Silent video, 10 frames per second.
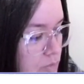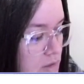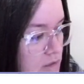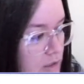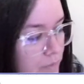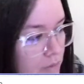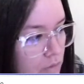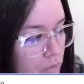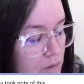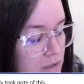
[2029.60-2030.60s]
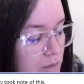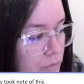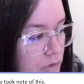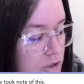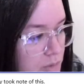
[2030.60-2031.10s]
just please let me know
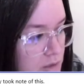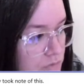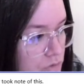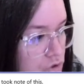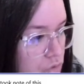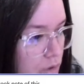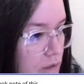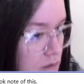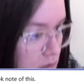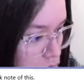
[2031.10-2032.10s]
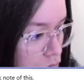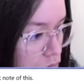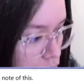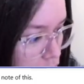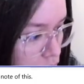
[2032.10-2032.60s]
what time works best for you so I can
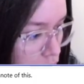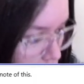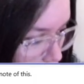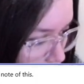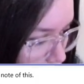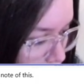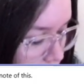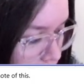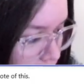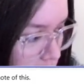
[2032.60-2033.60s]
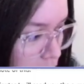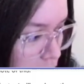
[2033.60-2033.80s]
schedule your call.